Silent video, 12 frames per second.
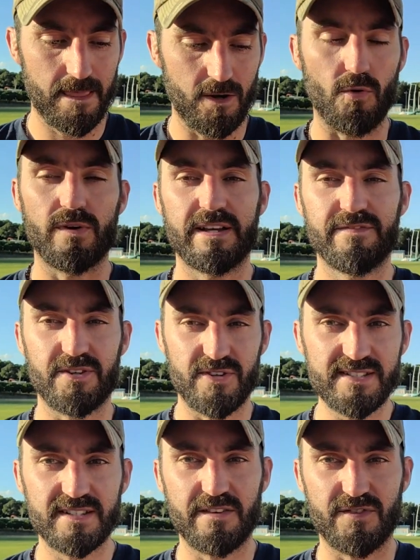or if there
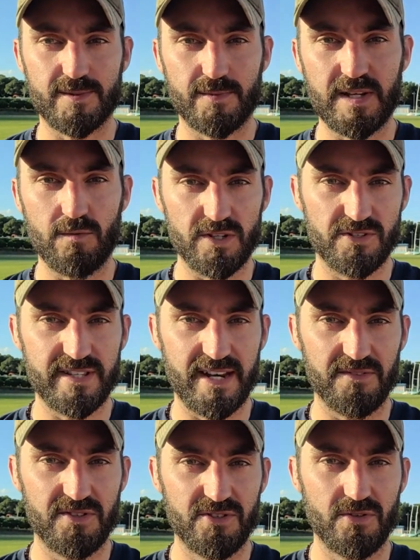is a difference between what you set
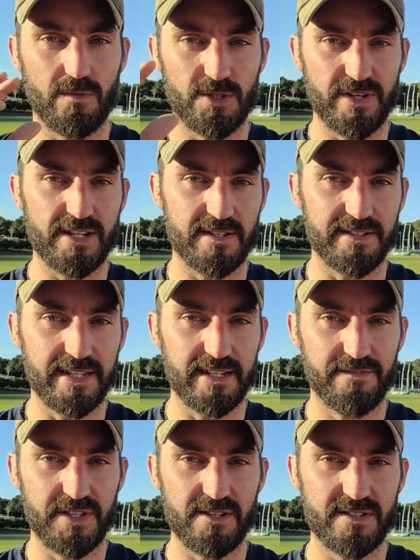out to do and what you actually did.
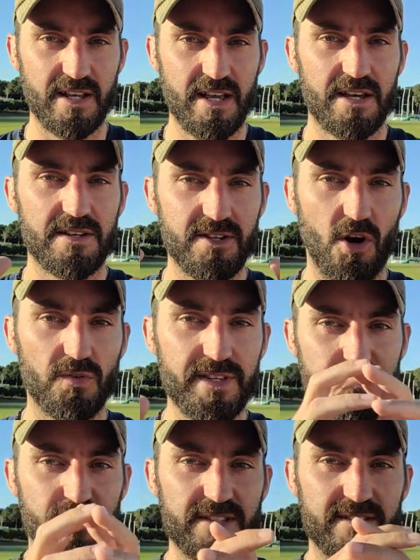If there's no
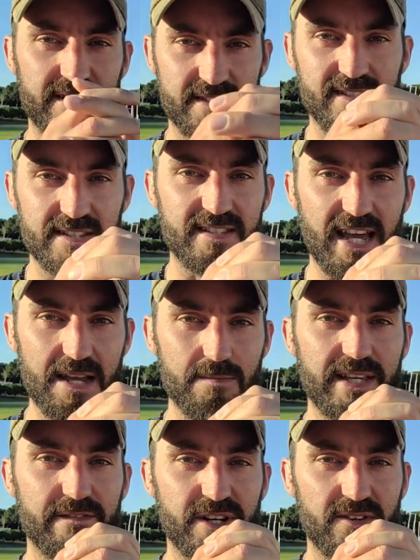difference, it's the same,
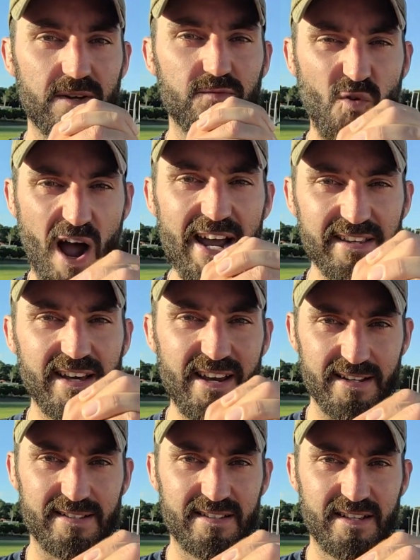then figure out why that
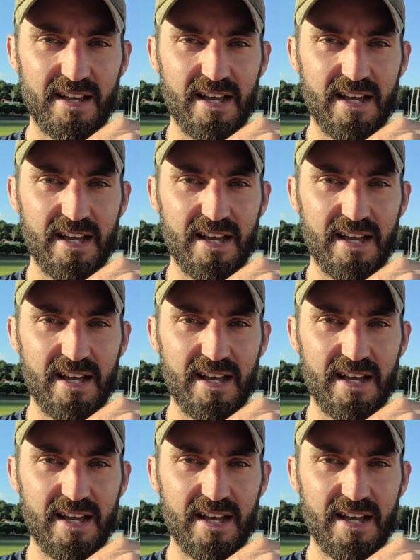is.